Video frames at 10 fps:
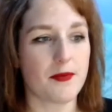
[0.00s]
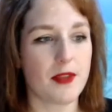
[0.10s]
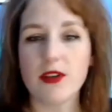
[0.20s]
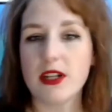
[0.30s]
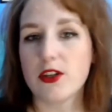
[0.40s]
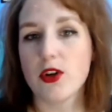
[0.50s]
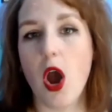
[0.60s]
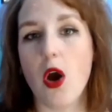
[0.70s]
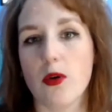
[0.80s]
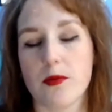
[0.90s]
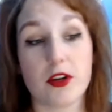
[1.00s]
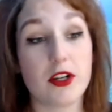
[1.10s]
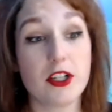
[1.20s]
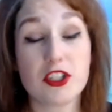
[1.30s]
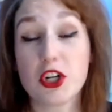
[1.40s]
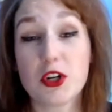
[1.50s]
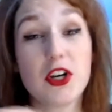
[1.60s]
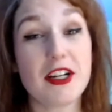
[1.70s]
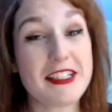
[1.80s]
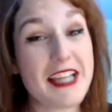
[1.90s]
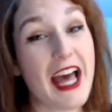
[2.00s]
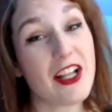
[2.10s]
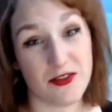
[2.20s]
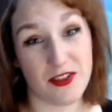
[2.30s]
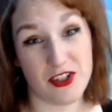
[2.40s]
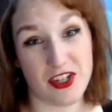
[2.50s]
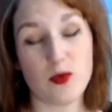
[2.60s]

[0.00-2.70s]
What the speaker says: even in your home. They're going to turn on a television.